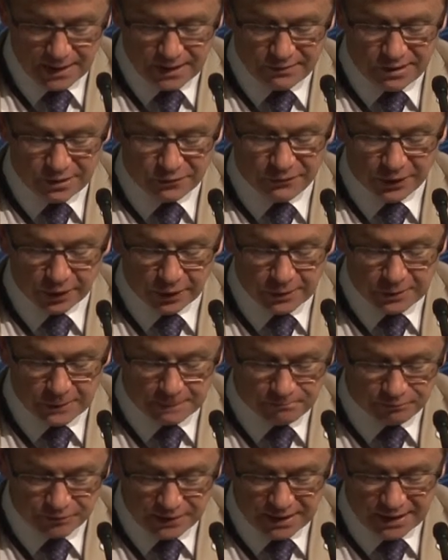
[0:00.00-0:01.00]
There followed
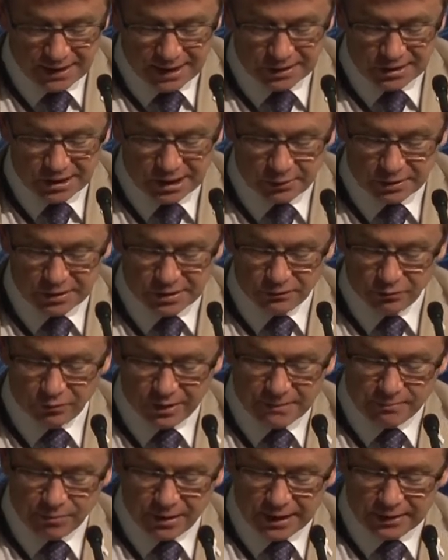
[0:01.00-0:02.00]
a series of
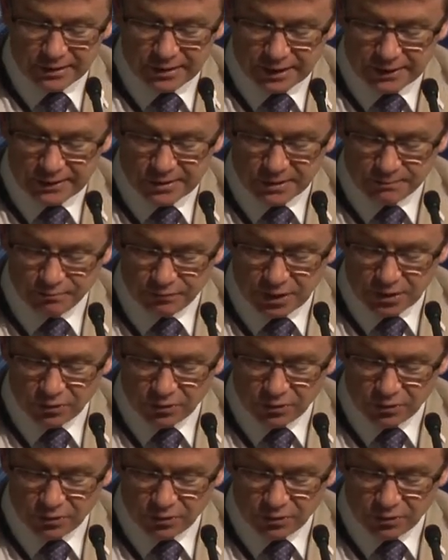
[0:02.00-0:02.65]
rebrandings